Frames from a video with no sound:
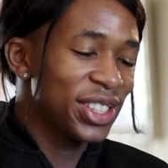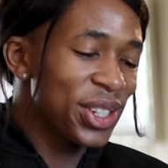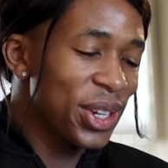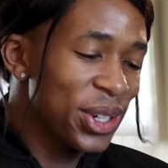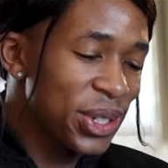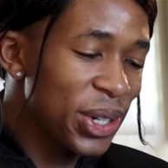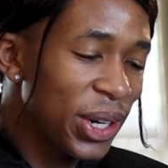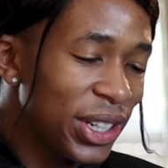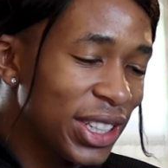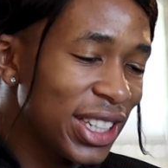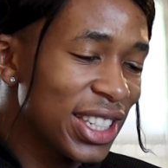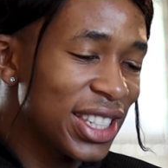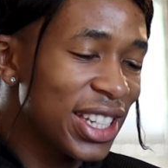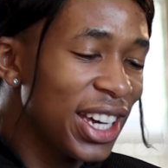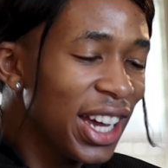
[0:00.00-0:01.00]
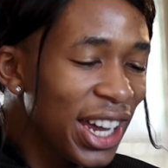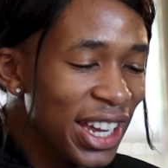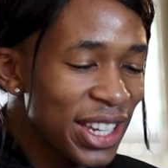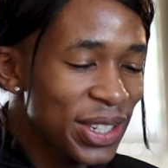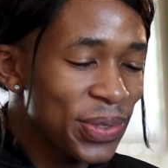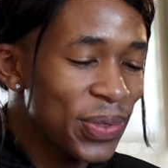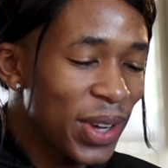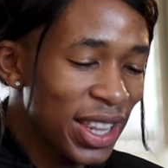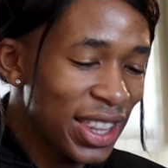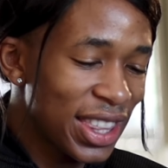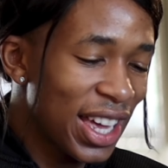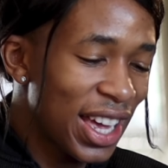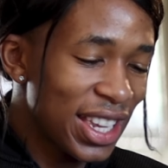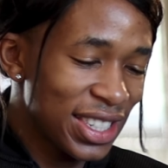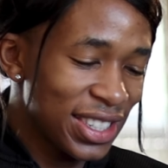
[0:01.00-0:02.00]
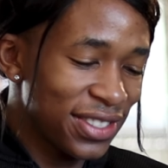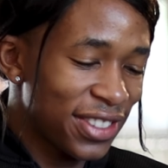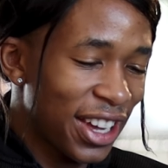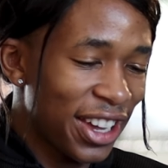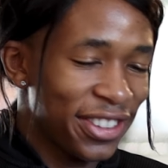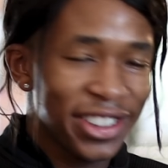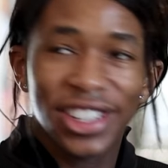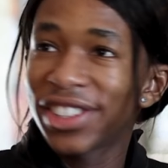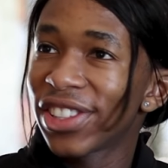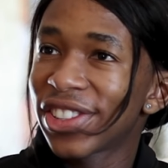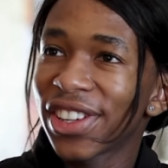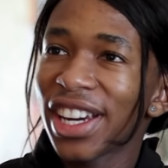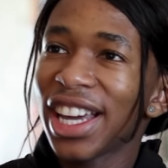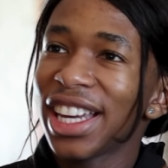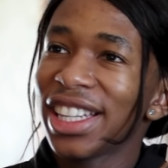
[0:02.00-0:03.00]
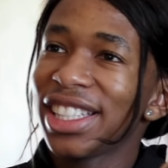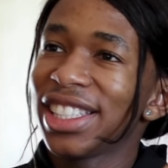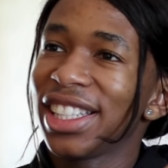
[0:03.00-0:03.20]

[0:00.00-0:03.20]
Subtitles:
your total, sir, is 1,500 rand.